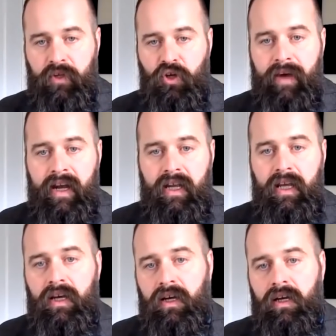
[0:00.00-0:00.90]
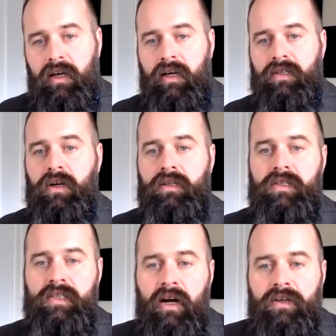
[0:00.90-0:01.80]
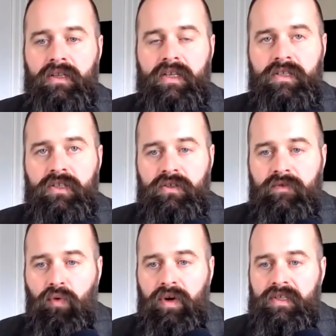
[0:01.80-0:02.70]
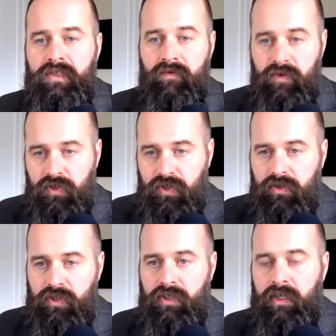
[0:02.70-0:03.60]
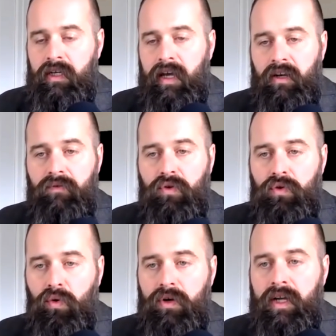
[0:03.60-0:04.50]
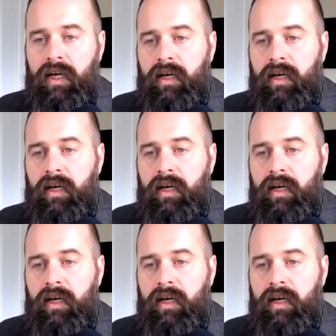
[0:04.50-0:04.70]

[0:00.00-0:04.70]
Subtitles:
Humanity has not desired to listen to the voice of the church and of her Lord,